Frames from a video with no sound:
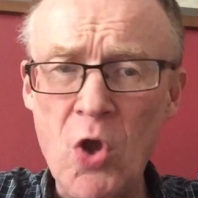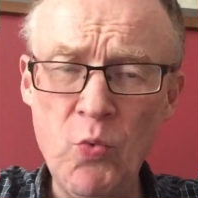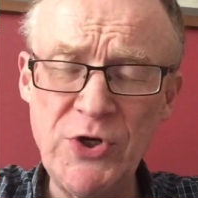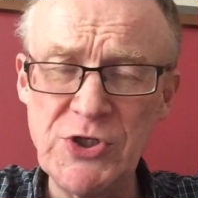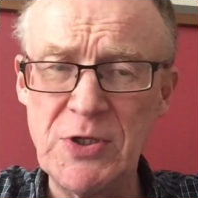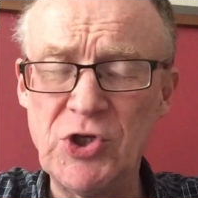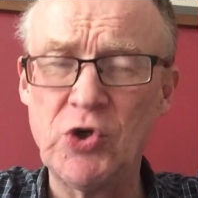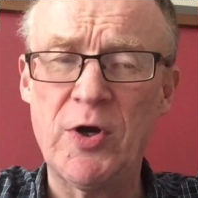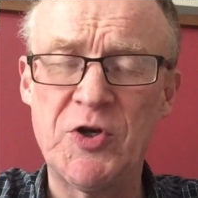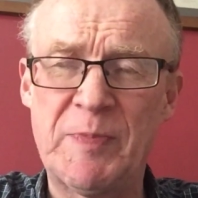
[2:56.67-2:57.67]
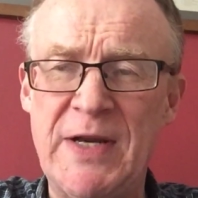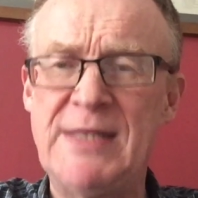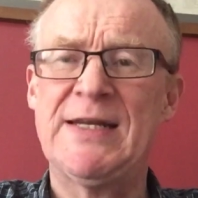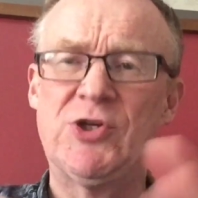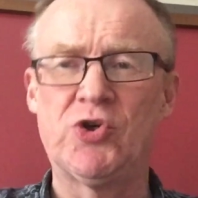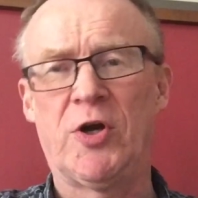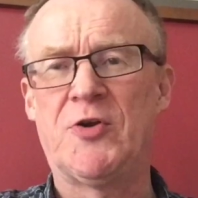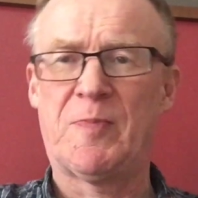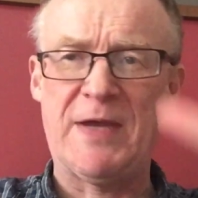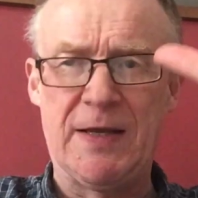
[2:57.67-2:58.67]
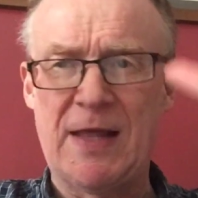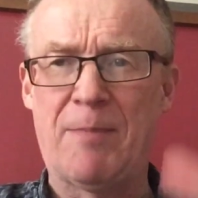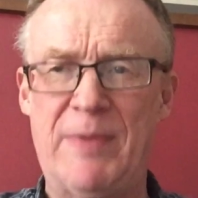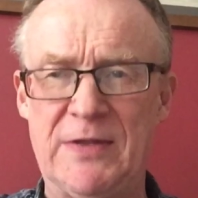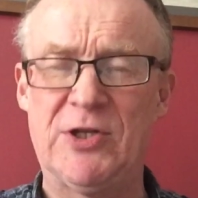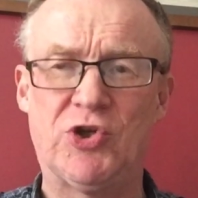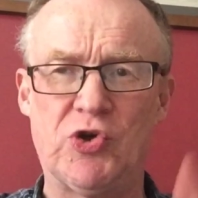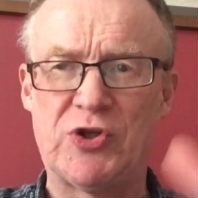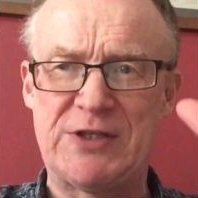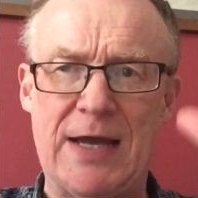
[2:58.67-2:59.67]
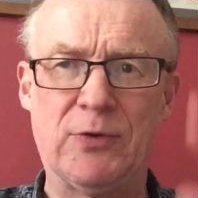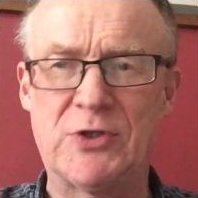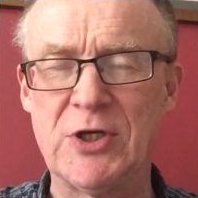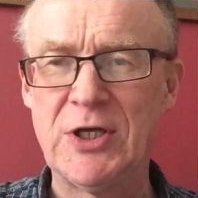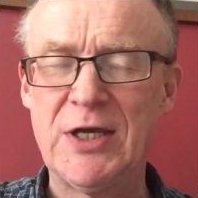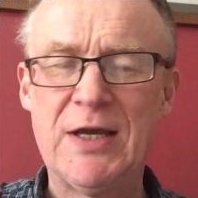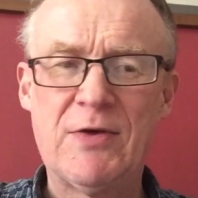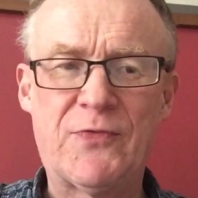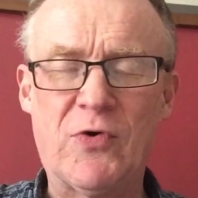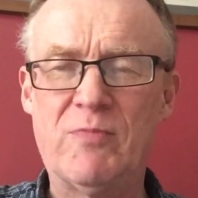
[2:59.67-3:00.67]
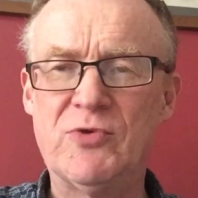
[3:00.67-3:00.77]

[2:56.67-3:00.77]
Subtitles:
which is in the Jutland Peninsula, Jutland being that bit that juts out from